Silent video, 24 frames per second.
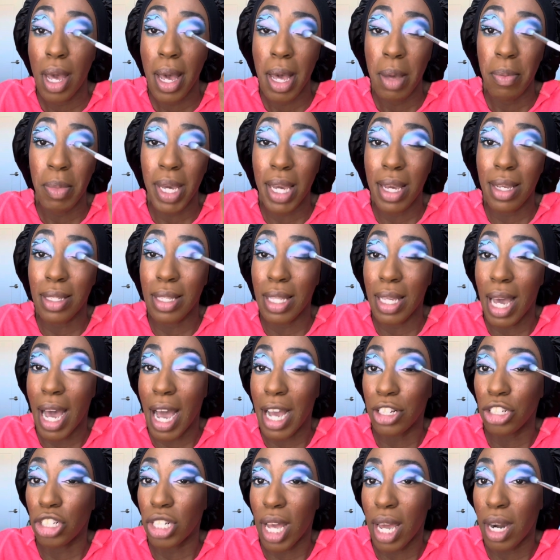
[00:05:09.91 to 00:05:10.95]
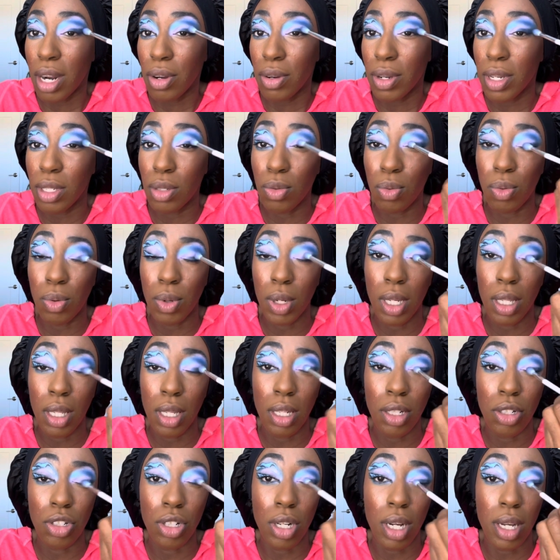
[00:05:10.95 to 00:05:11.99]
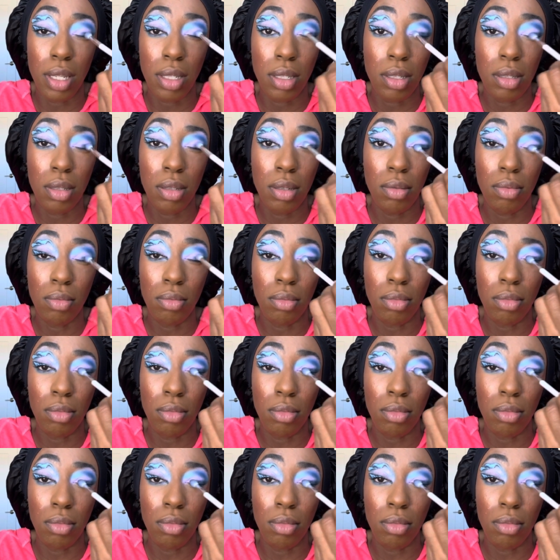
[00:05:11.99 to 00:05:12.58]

because the eyeshadow is really just